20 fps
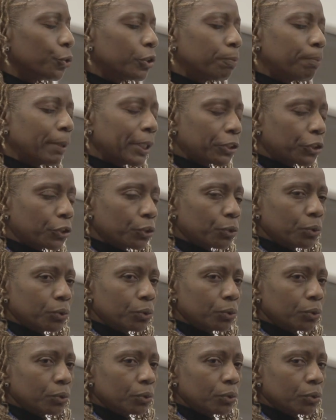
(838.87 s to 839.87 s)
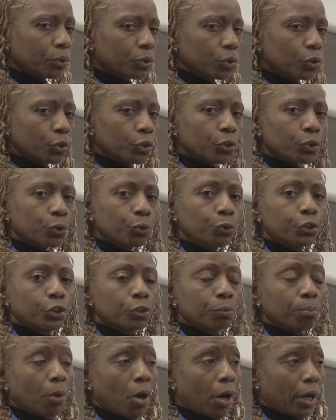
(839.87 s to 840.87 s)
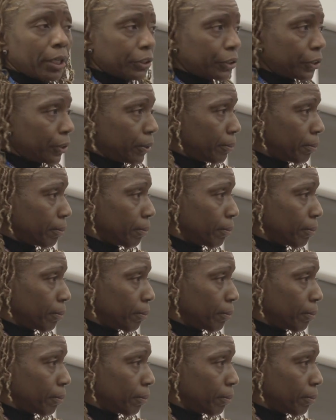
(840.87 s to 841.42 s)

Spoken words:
special, too smart.